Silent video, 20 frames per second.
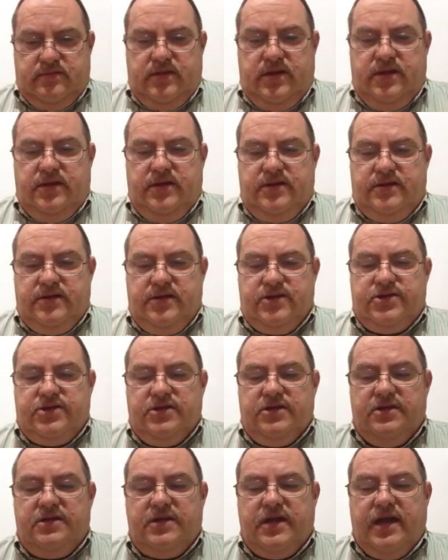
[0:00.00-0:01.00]
in
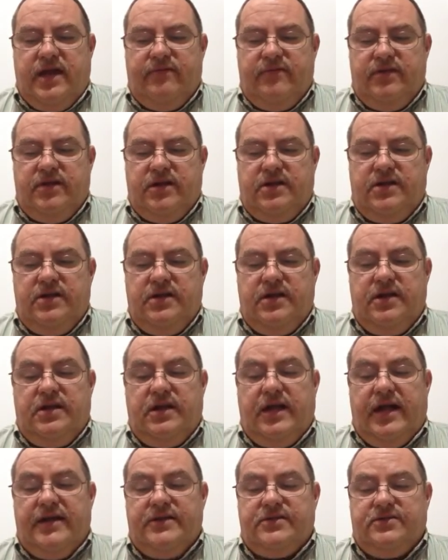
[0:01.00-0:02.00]
addition to having a clean
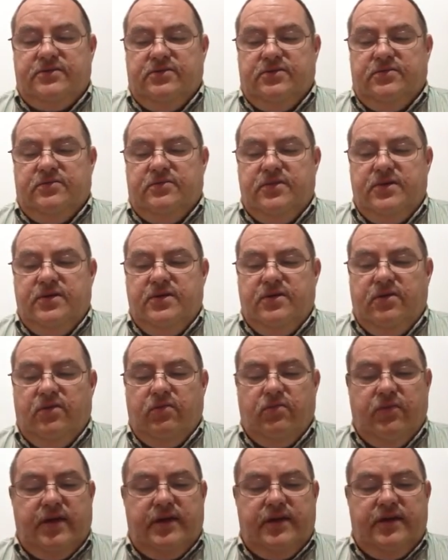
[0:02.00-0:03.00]
classroom
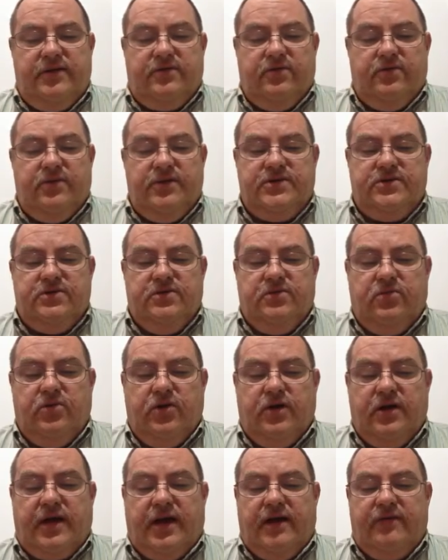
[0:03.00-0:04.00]
ready to resume
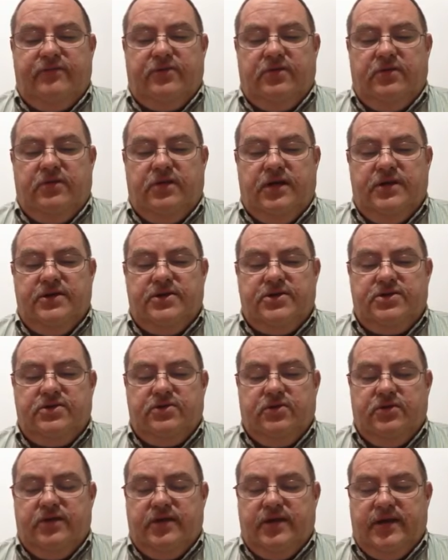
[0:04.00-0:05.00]
work after lunch
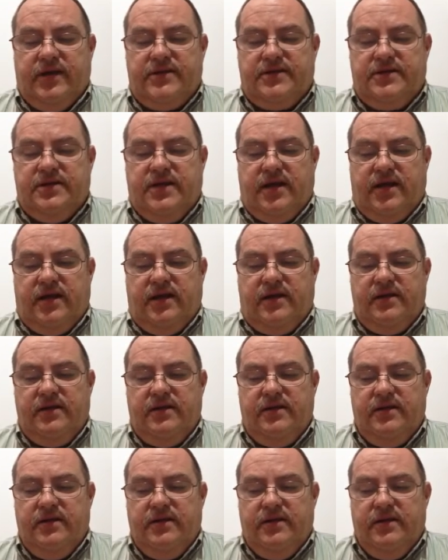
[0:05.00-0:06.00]
or the next day.
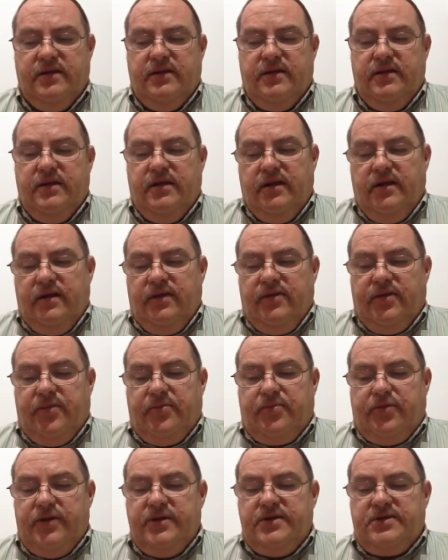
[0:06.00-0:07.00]
The
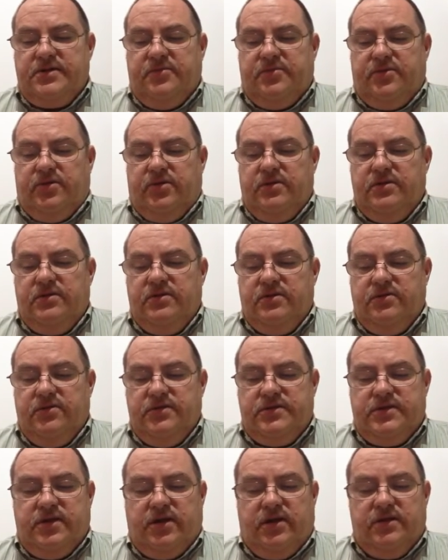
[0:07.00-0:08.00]
principal
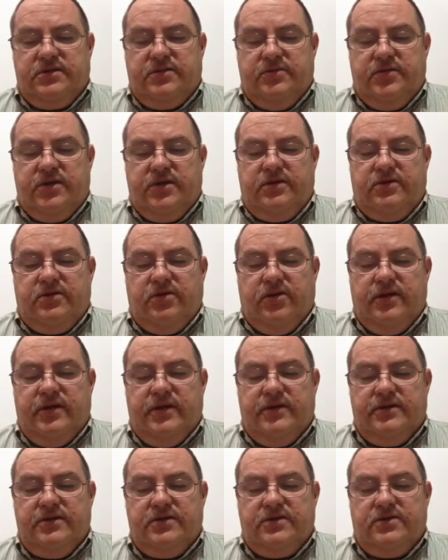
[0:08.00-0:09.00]
was the ultimate authority
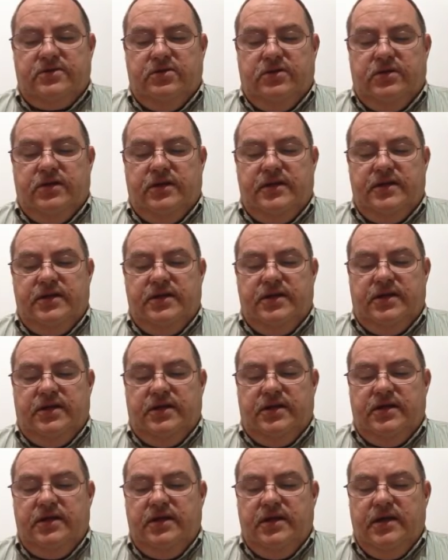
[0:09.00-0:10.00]
at the school, and
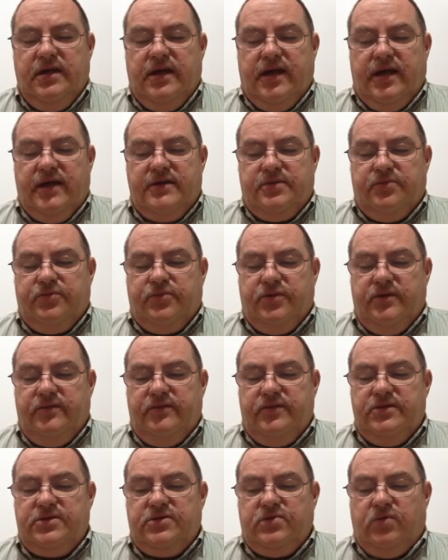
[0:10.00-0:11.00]
he, as a
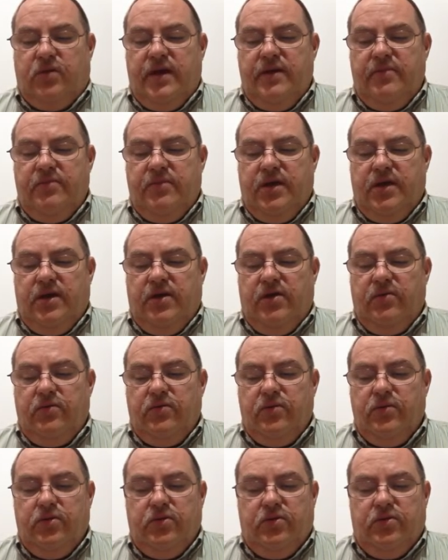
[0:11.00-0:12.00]
privileged white male,
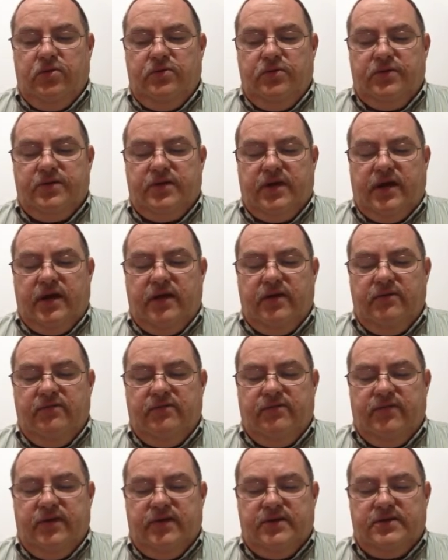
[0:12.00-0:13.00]
ruled with an iron
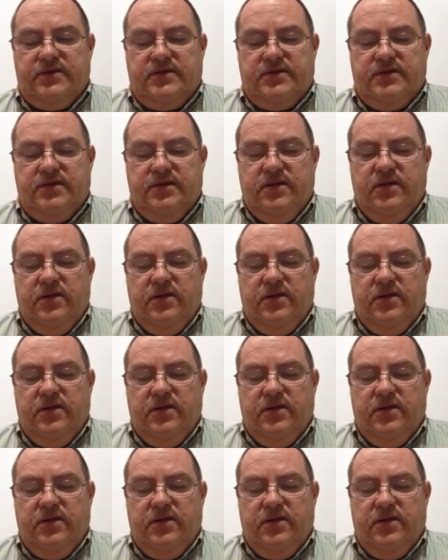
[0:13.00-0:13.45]
fist,